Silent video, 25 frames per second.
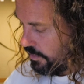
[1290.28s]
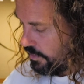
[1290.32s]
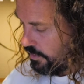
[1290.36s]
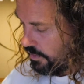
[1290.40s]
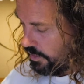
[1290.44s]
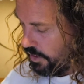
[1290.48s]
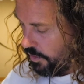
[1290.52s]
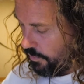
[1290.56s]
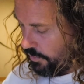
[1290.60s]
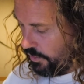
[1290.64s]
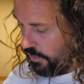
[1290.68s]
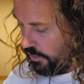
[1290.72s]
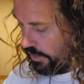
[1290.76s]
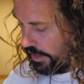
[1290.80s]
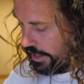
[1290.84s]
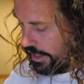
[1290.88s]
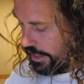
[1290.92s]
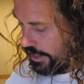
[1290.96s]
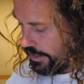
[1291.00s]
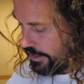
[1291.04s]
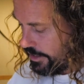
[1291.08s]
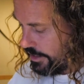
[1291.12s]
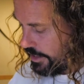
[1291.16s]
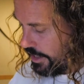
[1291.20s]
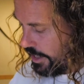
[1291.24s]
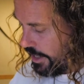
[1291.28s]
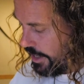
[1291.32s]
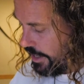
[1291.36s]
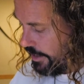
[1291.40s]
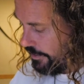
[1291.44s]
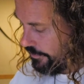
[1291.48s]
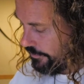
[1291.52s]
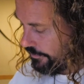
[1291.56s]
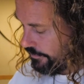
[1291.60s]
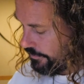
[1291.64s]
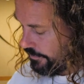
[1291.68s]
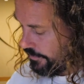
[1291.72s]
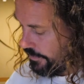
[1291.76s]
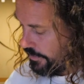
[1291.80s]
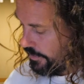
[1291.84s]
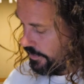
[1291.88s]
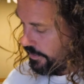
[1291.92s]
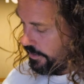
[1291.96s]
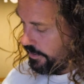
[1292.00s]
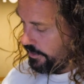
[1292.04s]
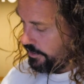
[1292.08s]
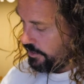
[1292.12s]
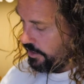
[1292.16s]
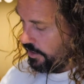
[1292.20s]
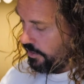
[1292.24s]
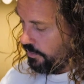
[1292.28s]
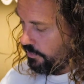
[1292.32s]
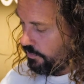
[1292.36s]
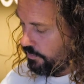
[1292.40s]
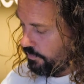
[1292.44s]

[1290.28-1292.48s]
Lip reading: We've got kids there. So